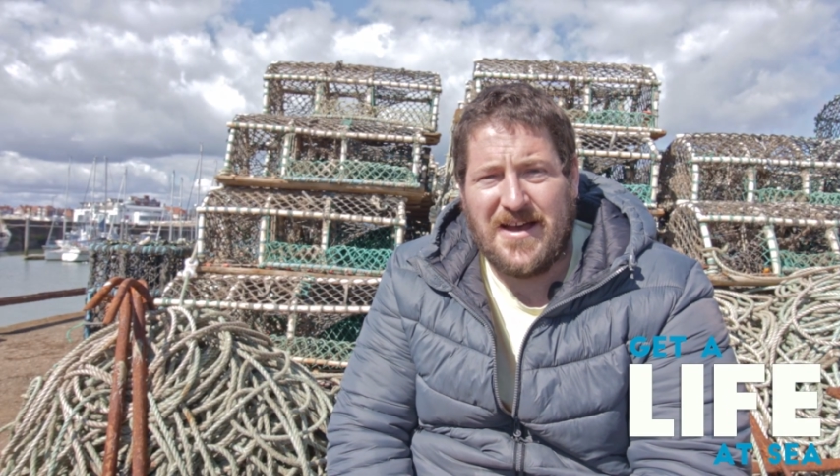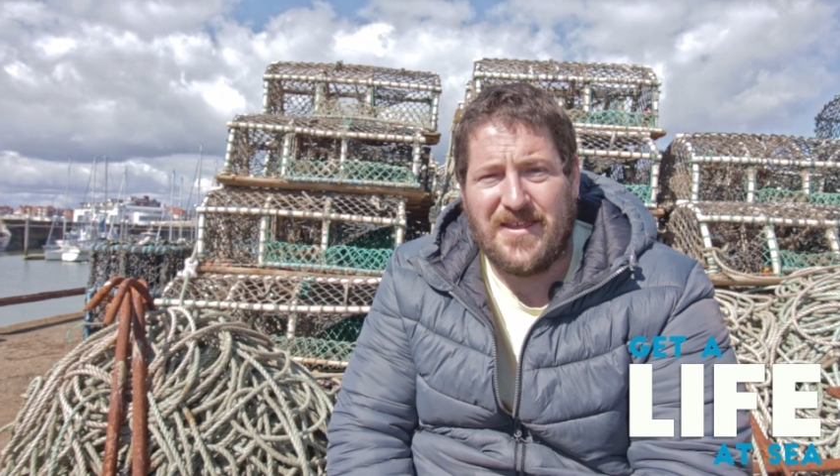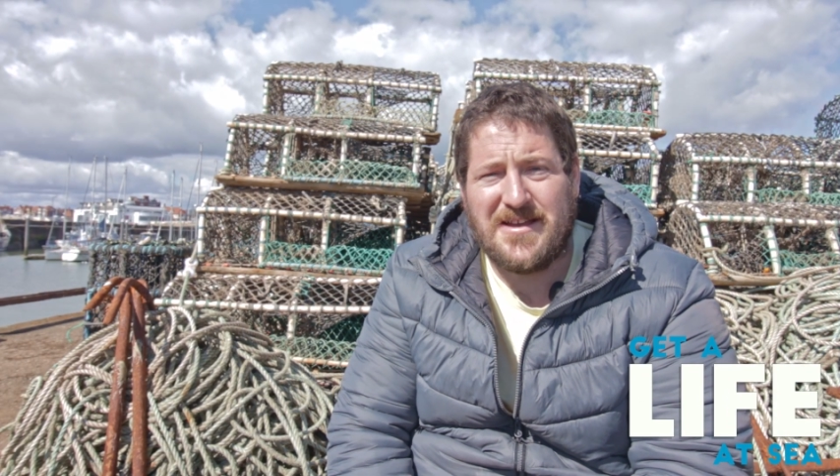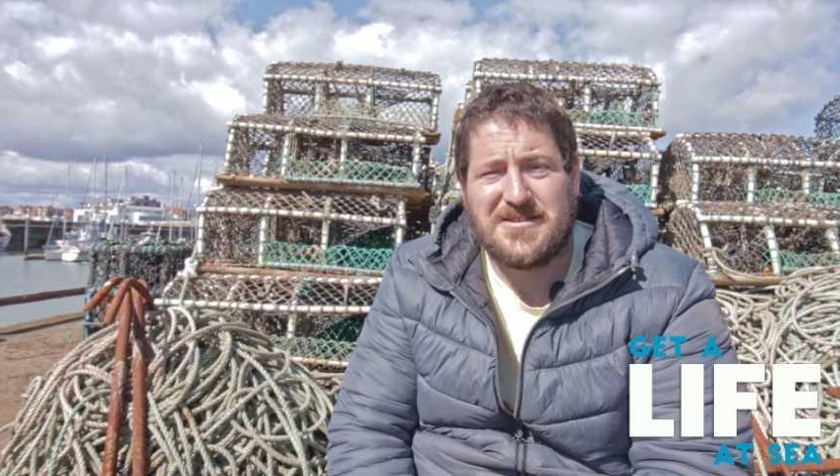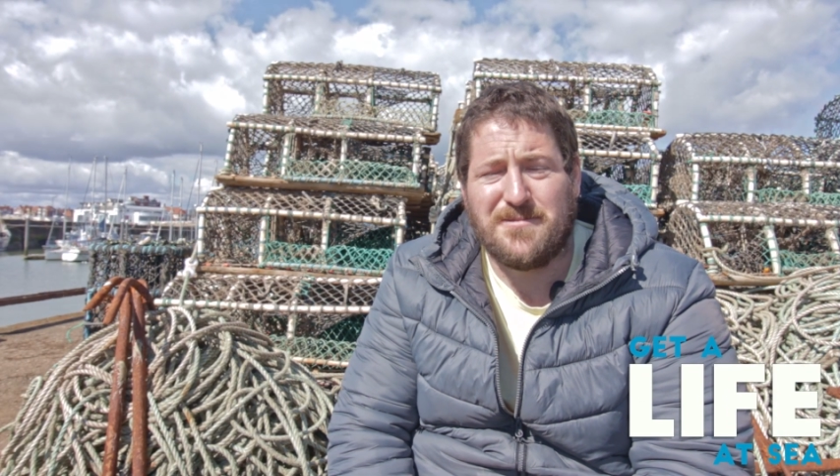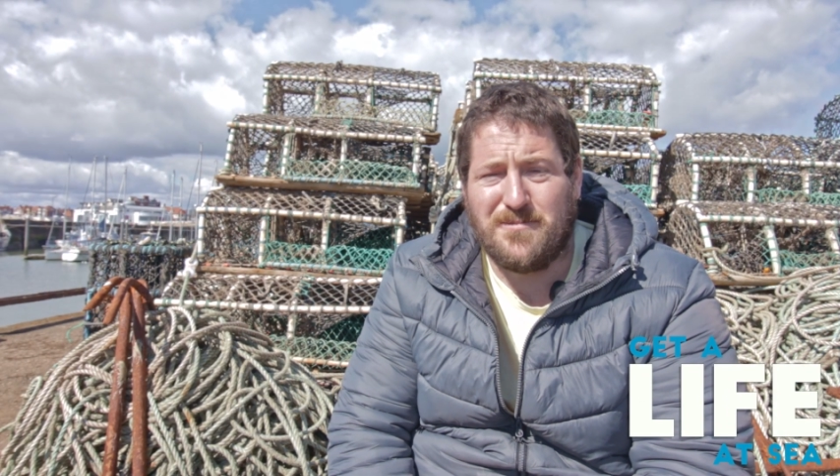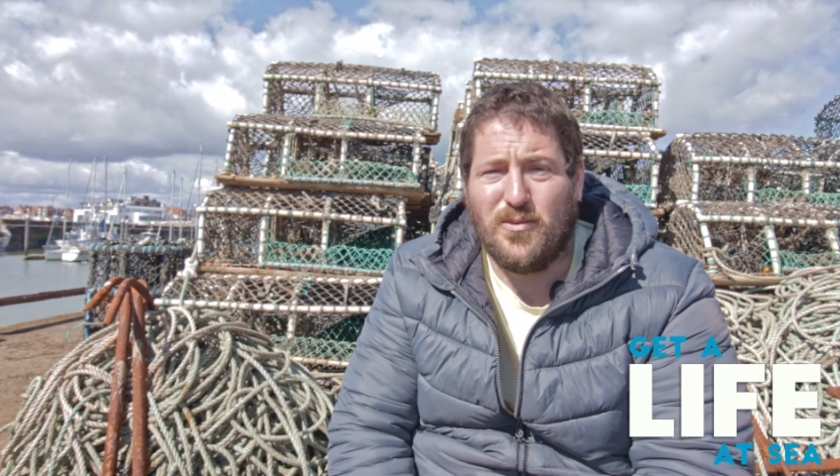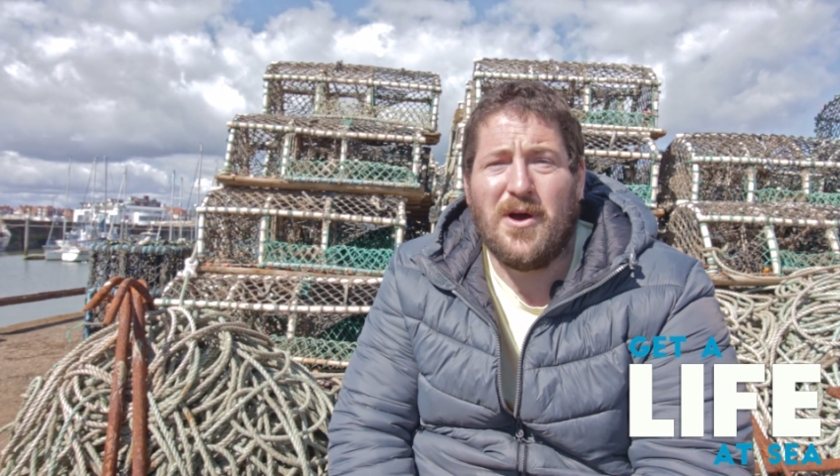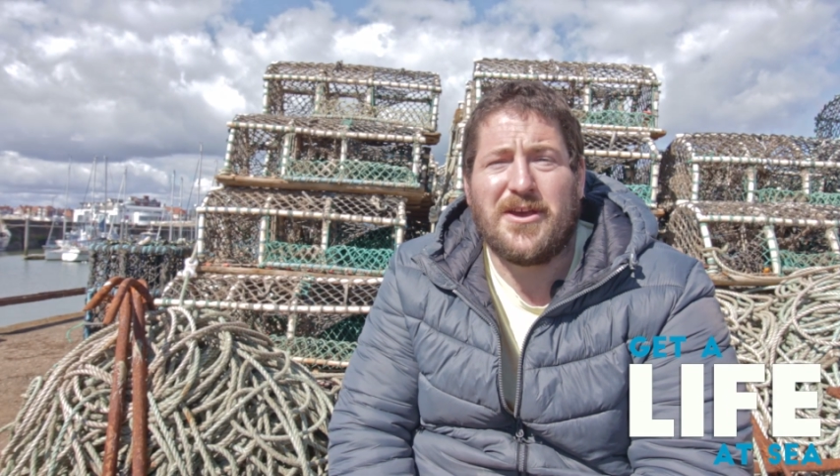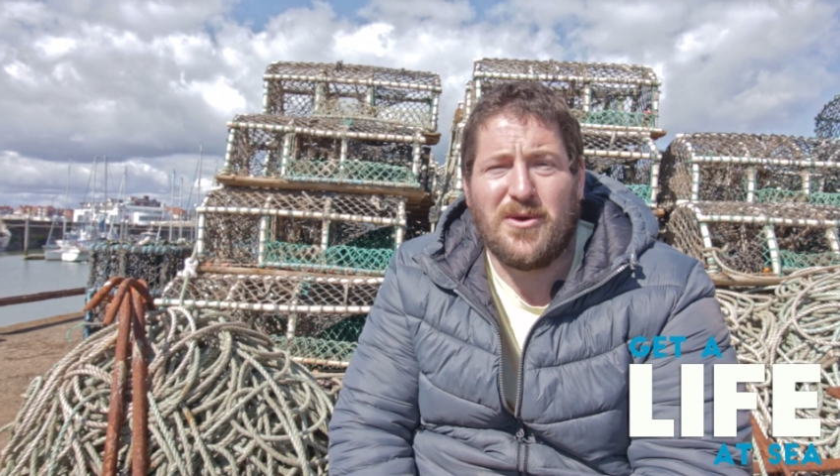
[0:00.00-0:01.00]
are there to
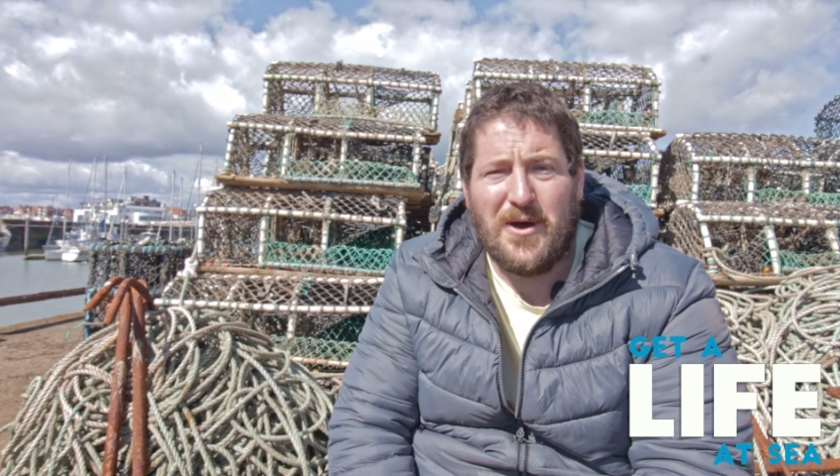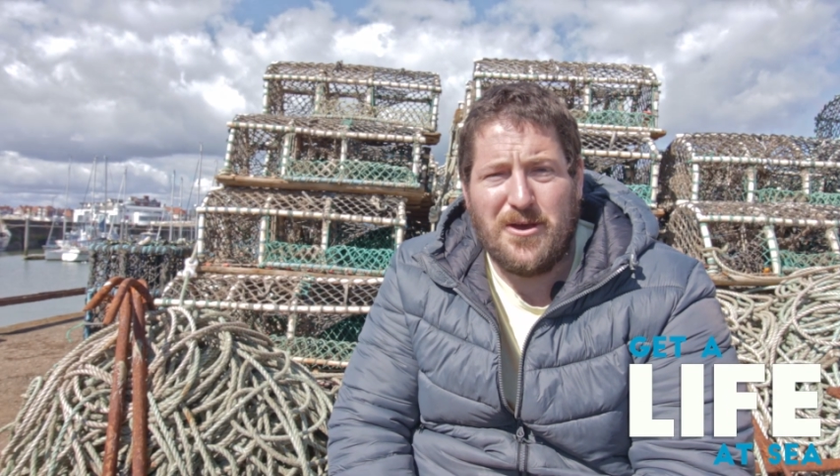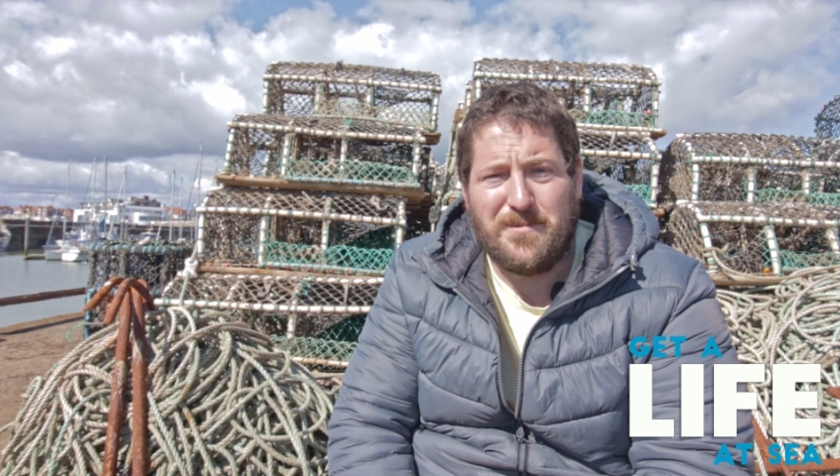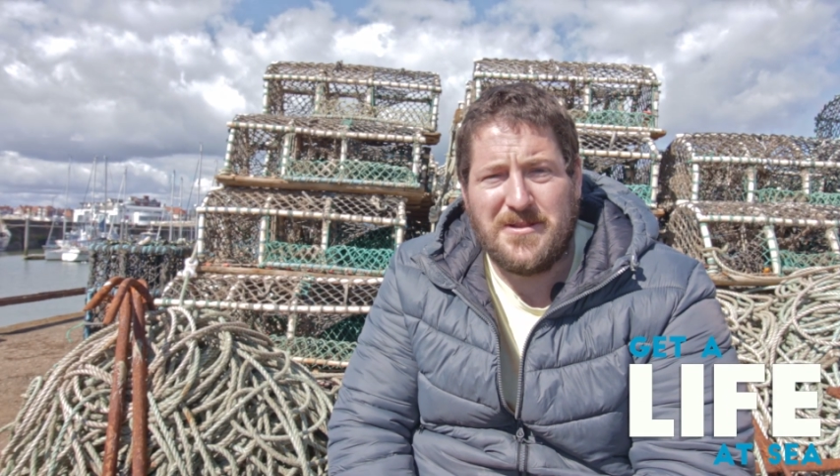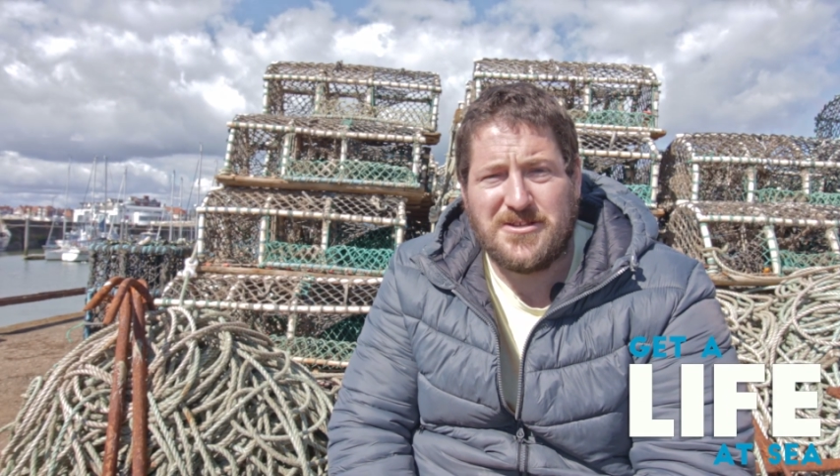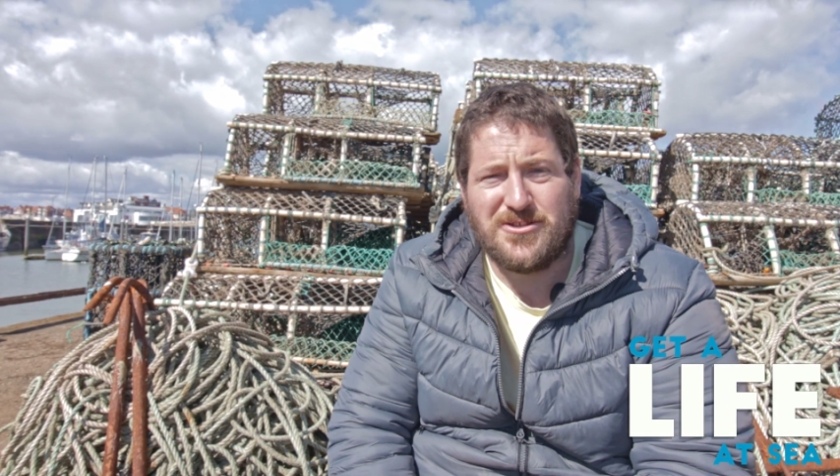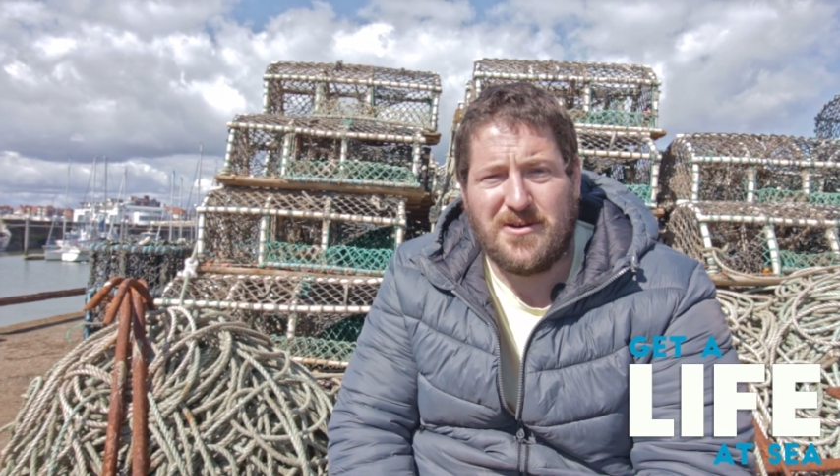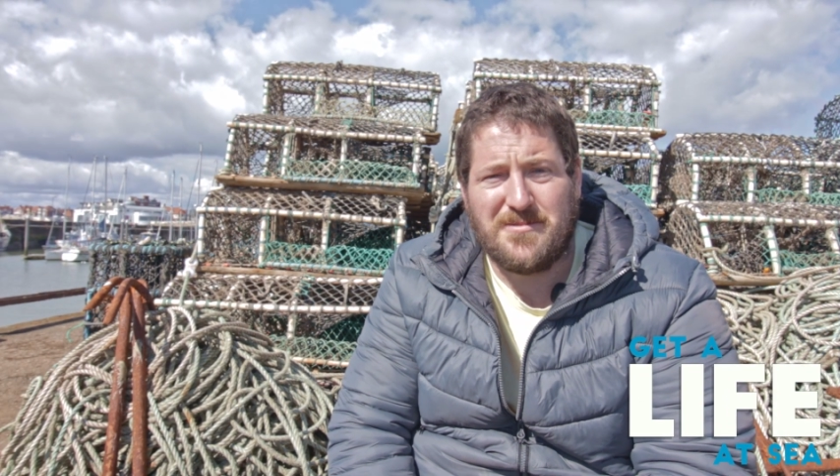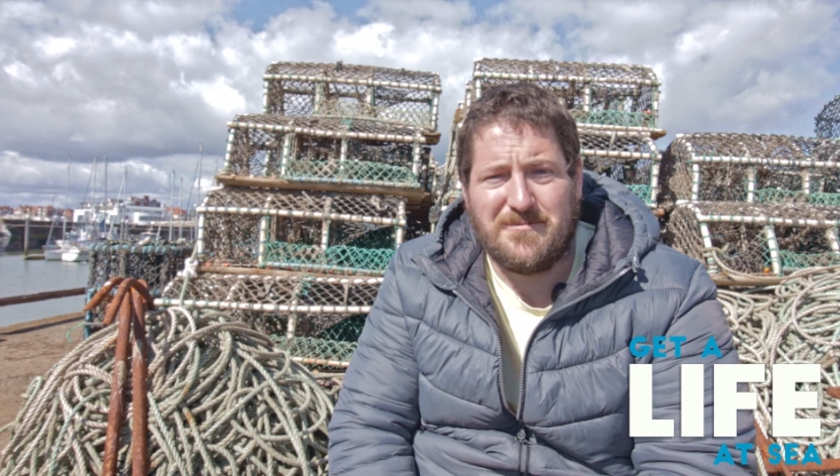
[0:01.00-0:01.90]
work your way up in this job.